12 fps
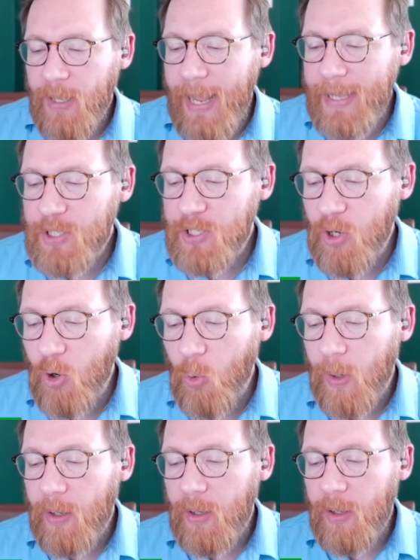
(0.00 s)
And
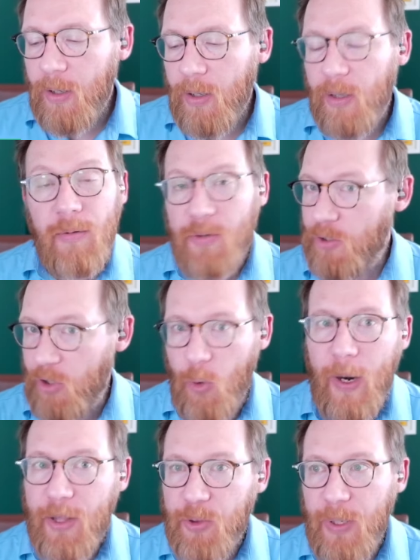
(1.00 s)
so
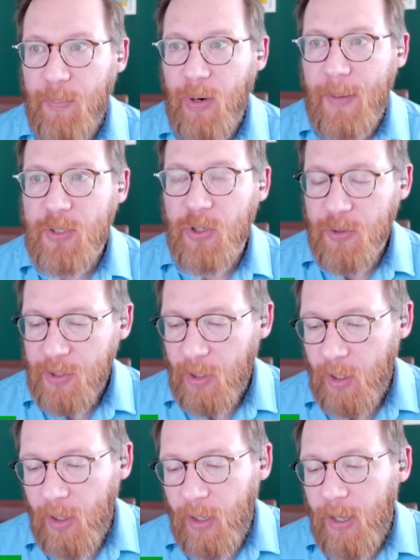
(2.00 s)
2 out of 3 prepsters
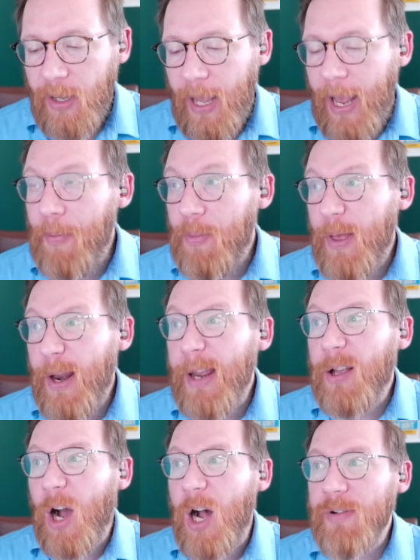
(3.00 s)
and then
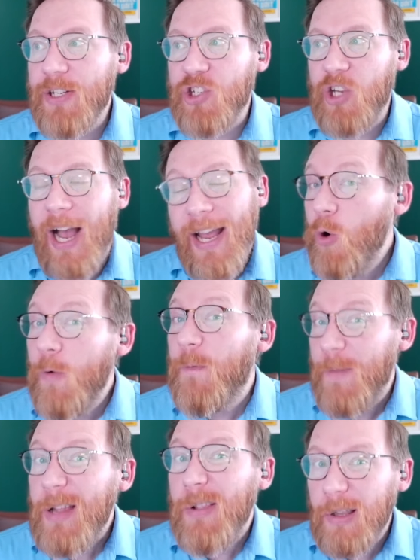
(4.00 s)
a college guy who
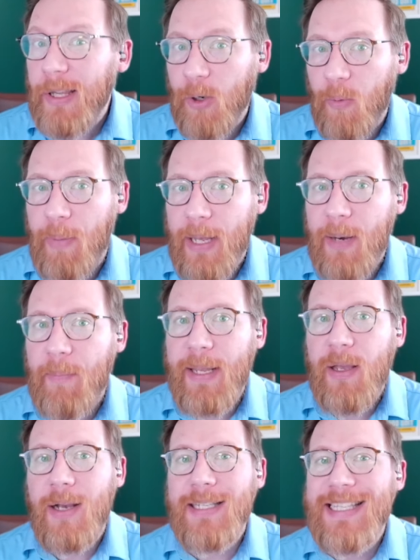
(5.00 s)
fell a little bit
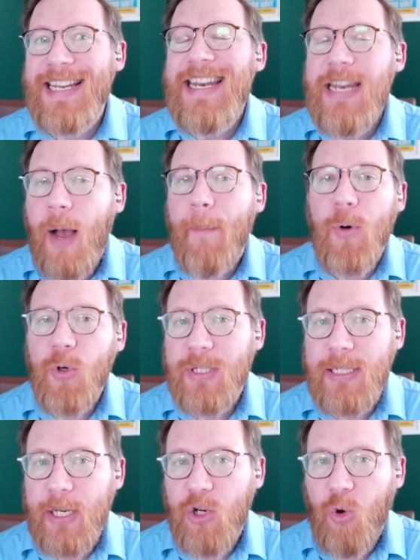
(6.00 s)
because the numbers
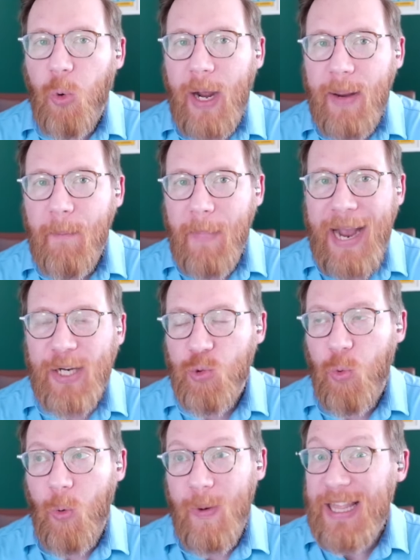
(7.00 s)
didn't quite
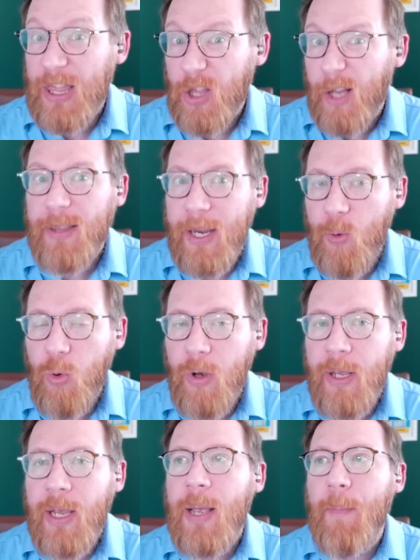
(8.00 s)
match what we thought they
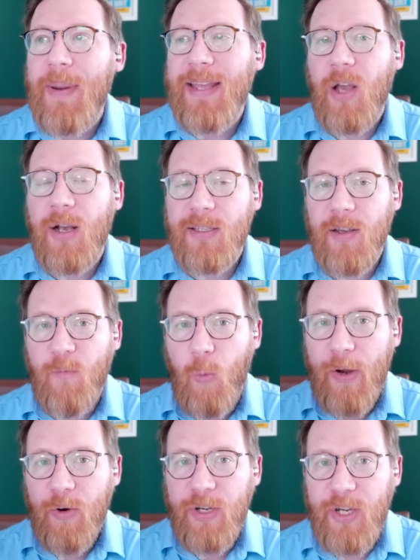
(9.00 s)
would because of
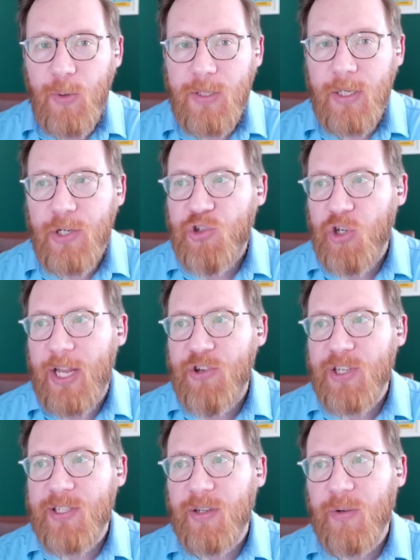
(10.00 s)
weird usage and
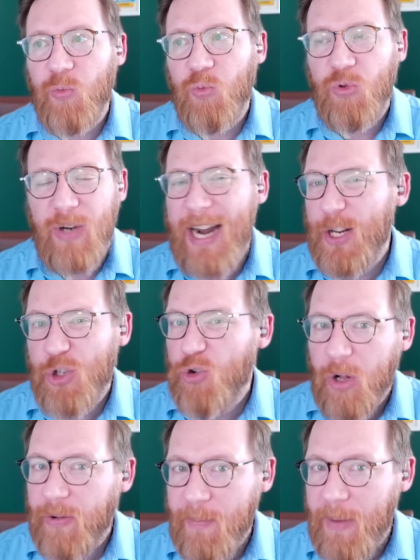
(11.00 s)
just a kind of
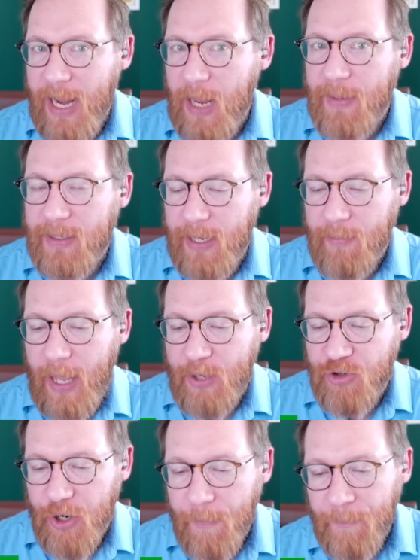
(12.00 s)
struggling Miami team
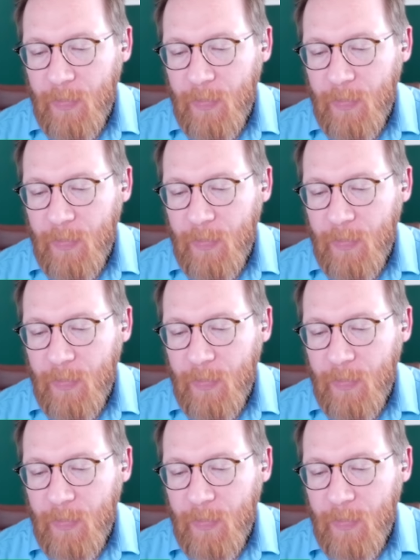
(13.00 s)
last year.